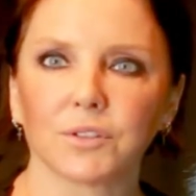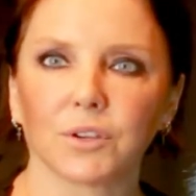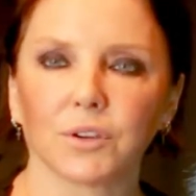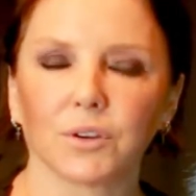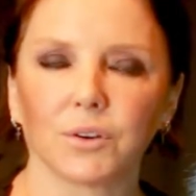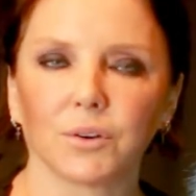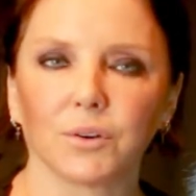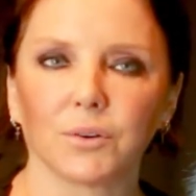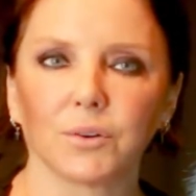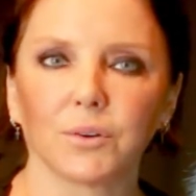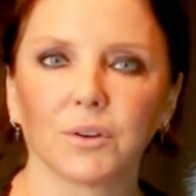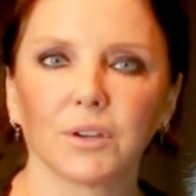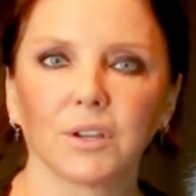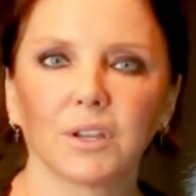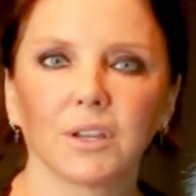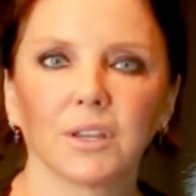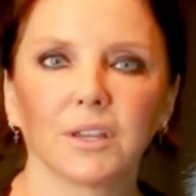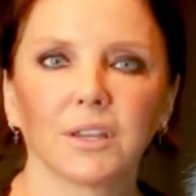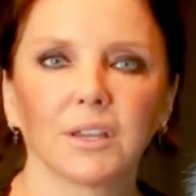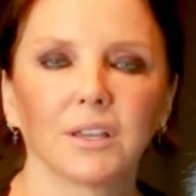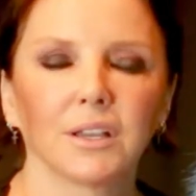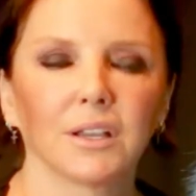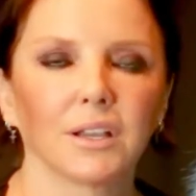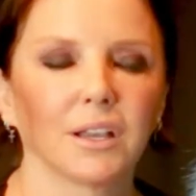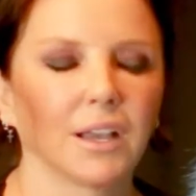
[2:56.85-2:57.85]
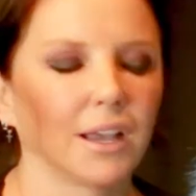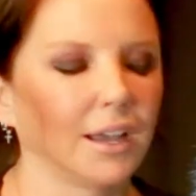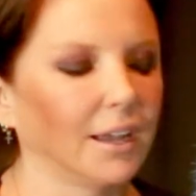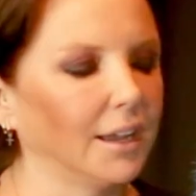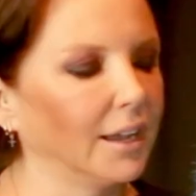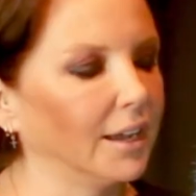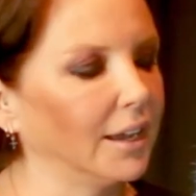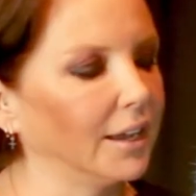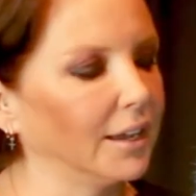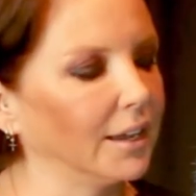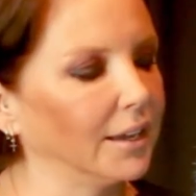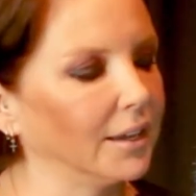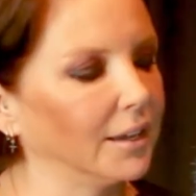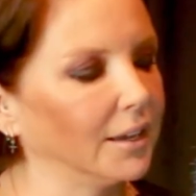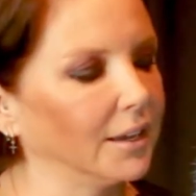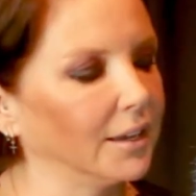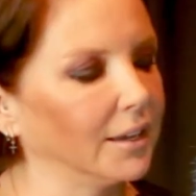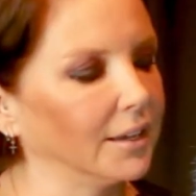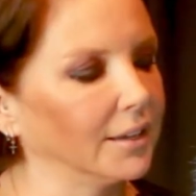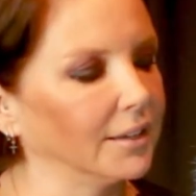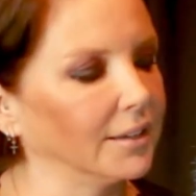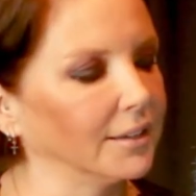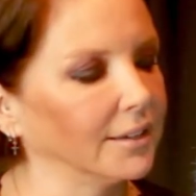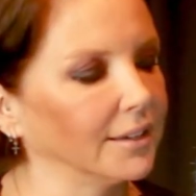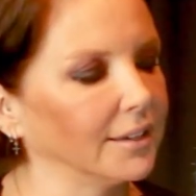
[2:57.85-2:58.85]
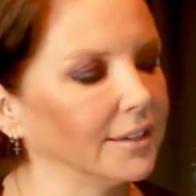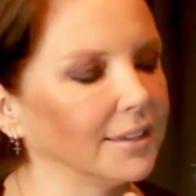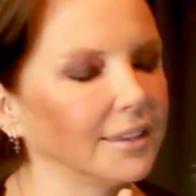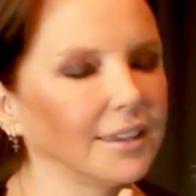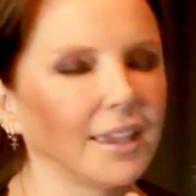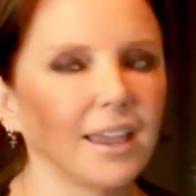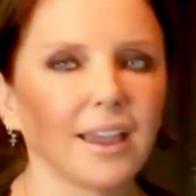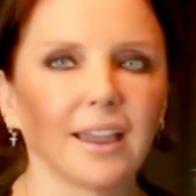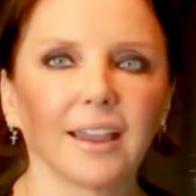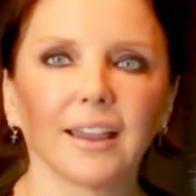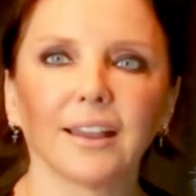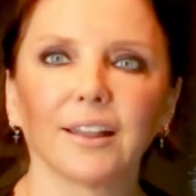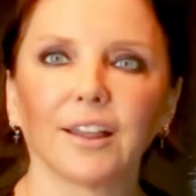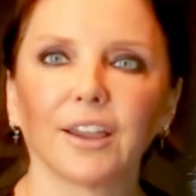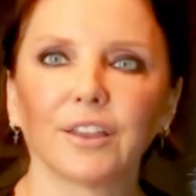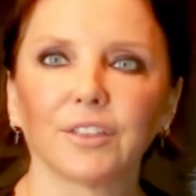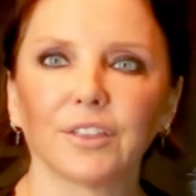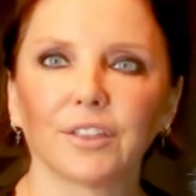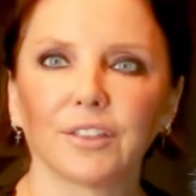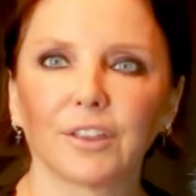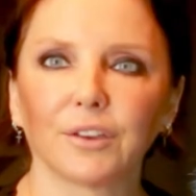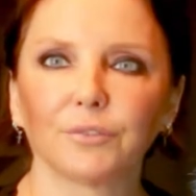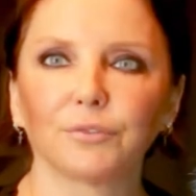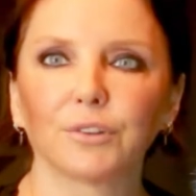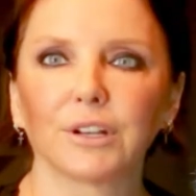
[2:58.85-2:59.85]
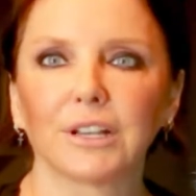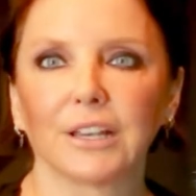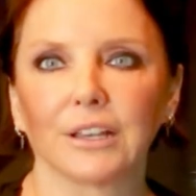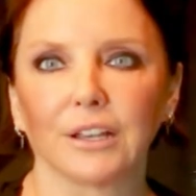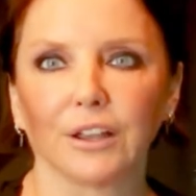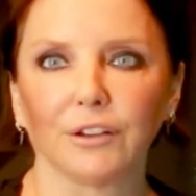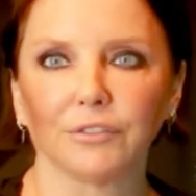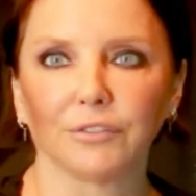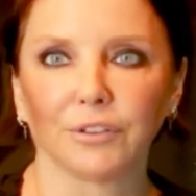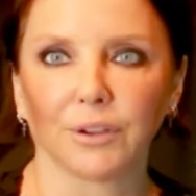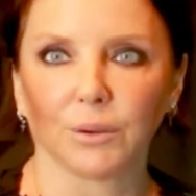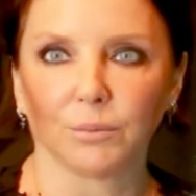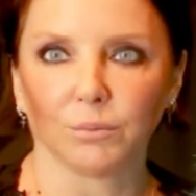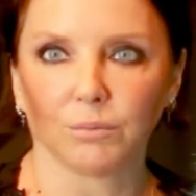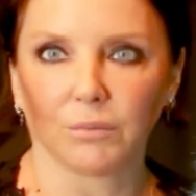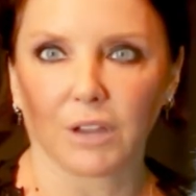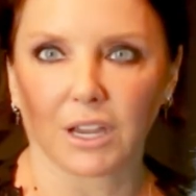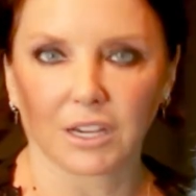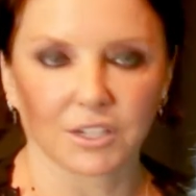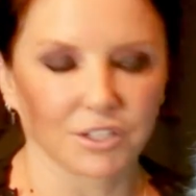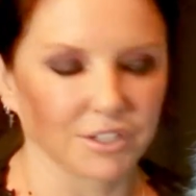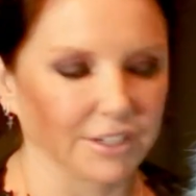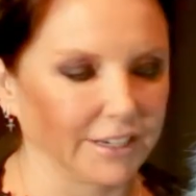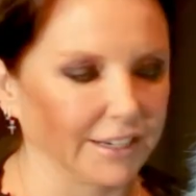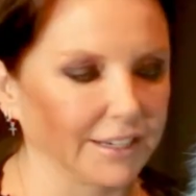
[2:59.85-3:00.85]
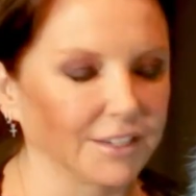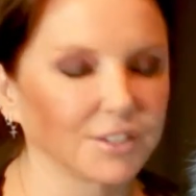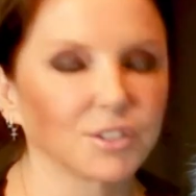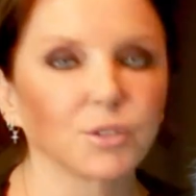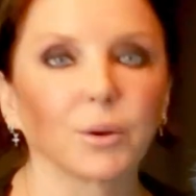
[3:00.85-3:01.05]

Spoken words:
So I think they really love him, actually.